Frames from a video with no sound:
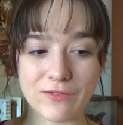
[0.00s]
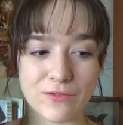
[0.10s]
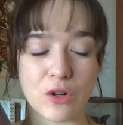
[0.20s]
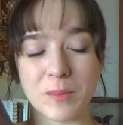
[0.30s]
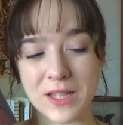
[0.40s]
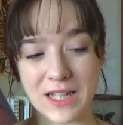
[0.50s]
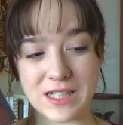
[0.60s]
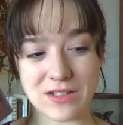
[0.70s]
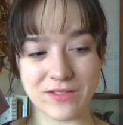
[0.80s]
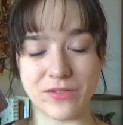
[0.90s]

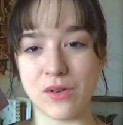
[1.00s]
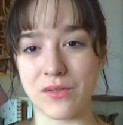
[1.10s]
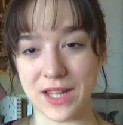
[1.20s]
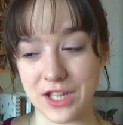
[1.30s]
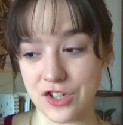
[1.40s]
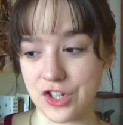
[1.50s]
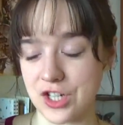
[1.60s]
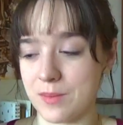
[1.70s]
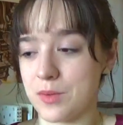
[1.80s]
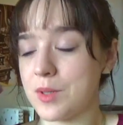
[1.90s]
formulas for
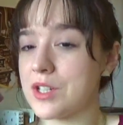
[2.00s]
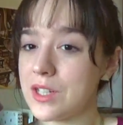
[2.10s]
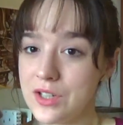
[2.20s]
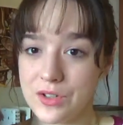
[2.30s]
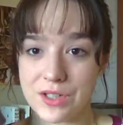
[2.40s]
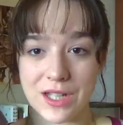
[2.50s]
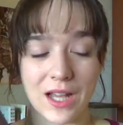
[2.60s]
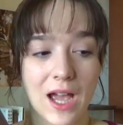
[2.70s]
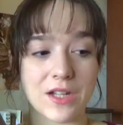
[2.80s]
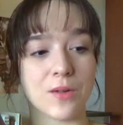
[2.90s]
relationships, which is
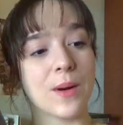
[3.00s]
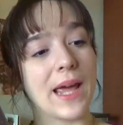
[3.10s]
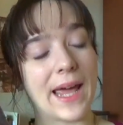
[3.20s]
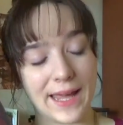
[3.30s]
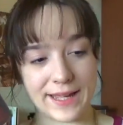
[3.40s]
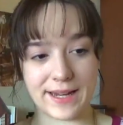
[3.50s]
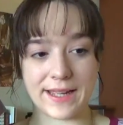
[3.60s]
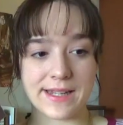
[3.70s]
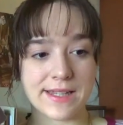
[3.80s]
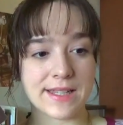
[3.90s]
interesting. I don't hate
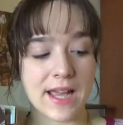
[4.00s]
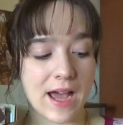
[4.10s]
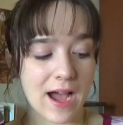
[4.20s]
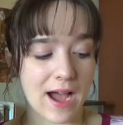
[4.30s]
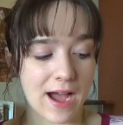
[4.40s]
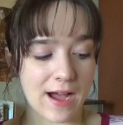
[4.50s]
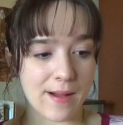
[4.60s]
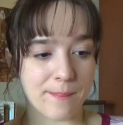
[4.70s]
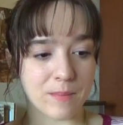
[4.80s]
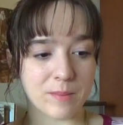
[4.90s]
it,
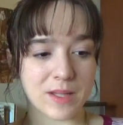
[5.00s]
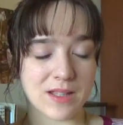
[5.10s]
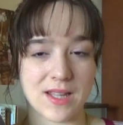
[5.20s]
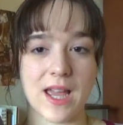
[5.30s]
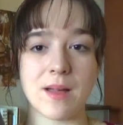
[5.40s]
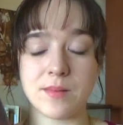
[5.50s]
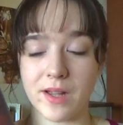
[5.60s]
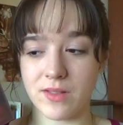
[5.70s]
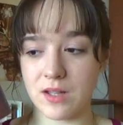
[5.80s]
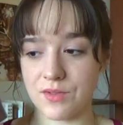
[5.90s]
because I am
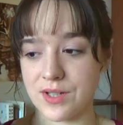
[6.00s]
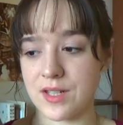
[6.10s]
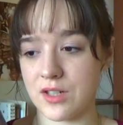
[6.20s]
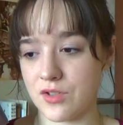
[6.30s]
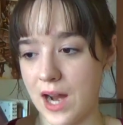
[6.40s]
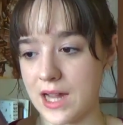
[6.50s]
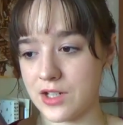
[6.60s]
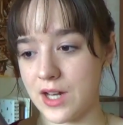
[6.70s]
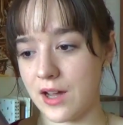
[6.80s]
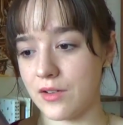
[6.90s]
definitely recent
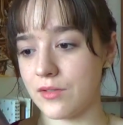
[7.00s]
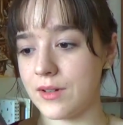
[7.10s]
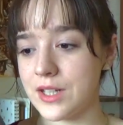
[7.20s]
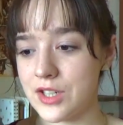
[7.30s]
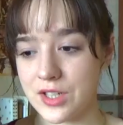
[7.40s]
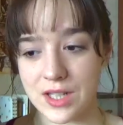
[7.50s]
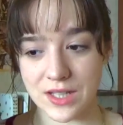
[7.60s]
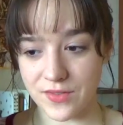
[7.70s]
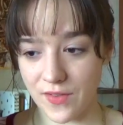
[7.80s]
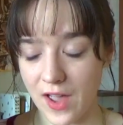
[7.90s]
trash now, which
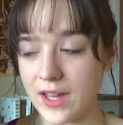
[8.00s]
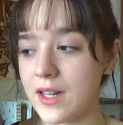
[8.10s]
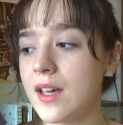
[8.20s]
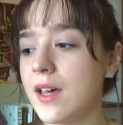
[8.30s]
is fine.